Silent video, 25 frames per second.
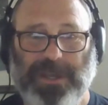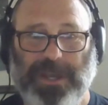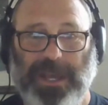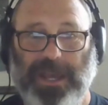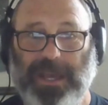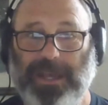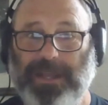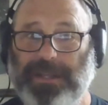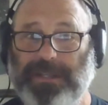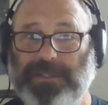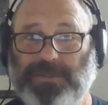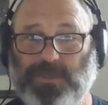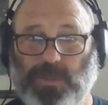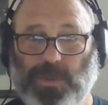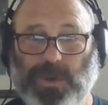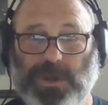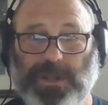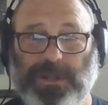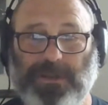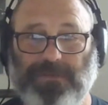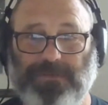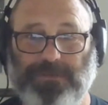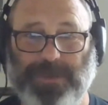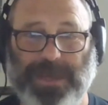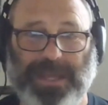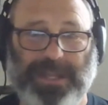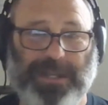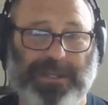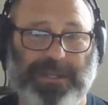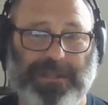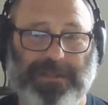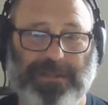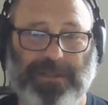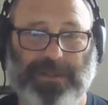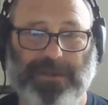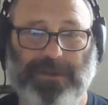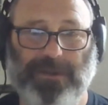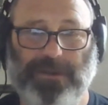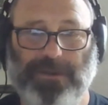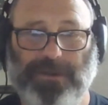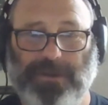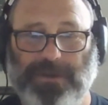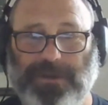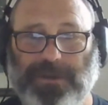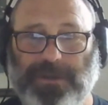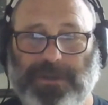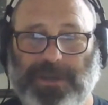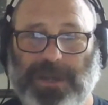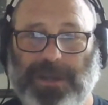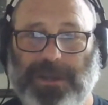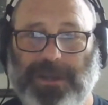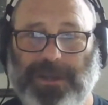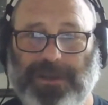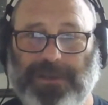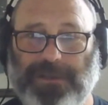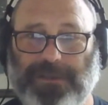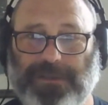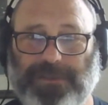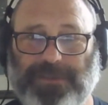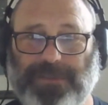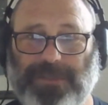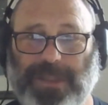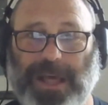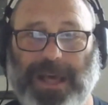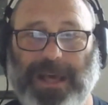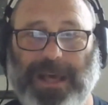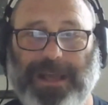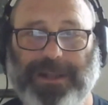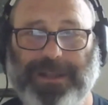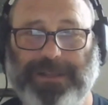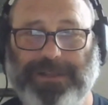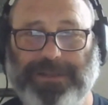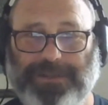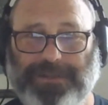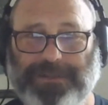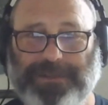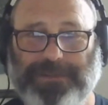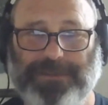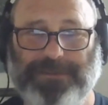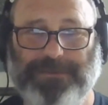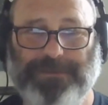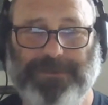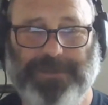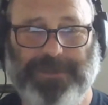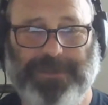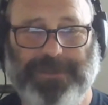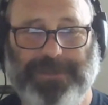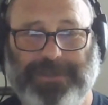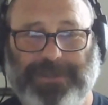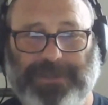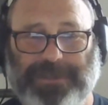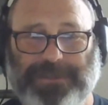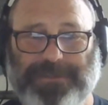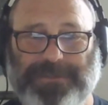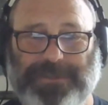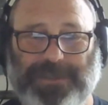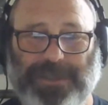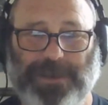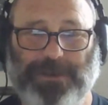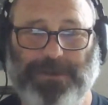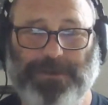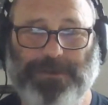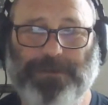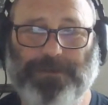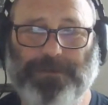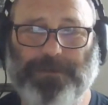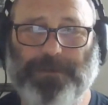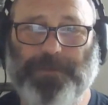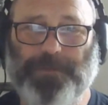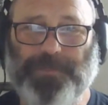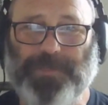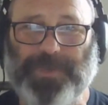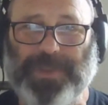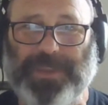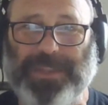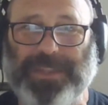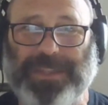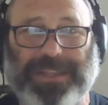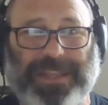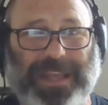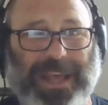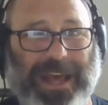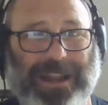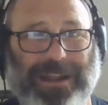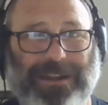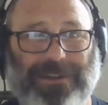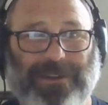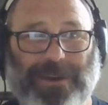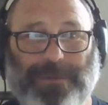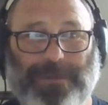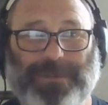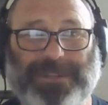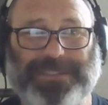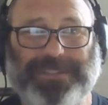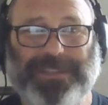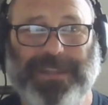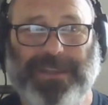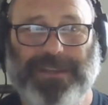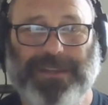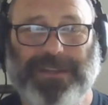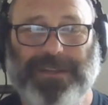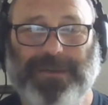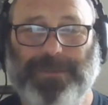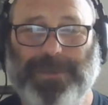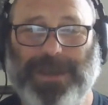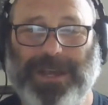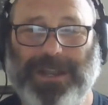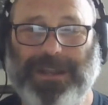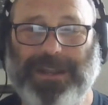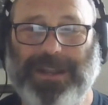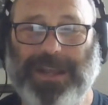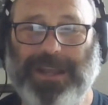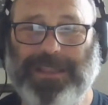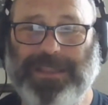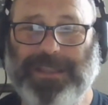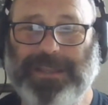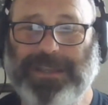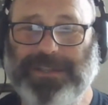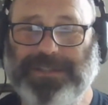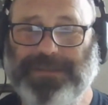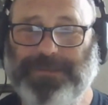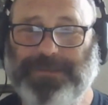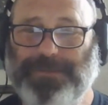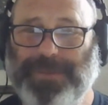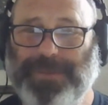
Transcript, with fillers: and it's one of many that are uh, slotted. Right. So I don't know. I'm excited about it. I Thank think it's you,